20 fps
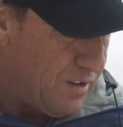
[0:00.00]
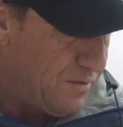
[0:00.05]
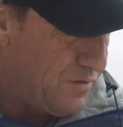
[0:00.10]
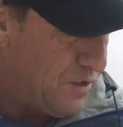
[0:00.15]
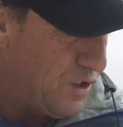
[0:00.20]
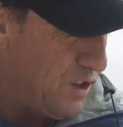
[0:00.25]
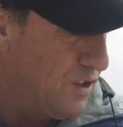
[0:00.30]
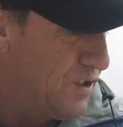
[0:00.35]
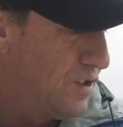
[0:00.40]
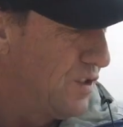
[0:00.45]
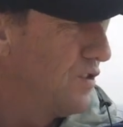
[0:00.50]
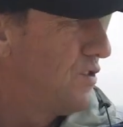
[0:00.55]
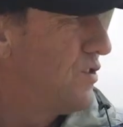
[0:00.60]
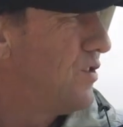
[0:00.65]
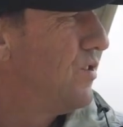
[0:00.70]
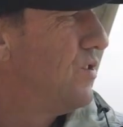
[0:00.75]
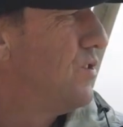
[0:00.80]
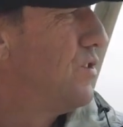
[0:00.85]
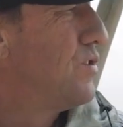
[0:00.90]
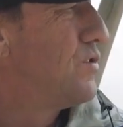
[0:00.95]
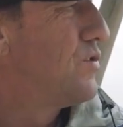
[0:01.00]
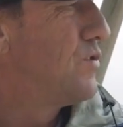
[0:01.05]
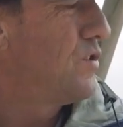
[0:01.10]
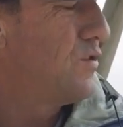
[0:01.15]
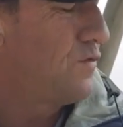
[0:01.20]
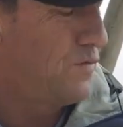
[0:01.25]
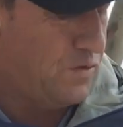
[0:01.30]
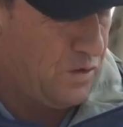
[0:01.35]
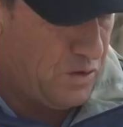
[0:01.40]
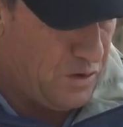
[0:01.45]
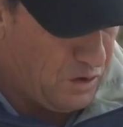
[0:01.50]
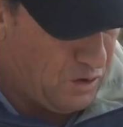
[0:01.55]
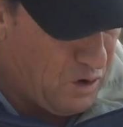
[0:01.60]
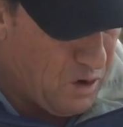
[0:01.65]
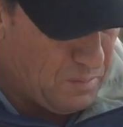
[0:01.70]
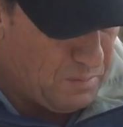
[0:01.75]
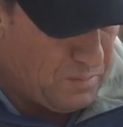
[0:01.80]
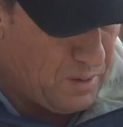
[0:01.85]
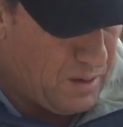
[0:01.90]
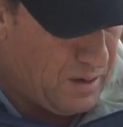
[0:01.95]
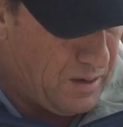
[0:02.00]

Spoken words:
I've chosen to use for the cob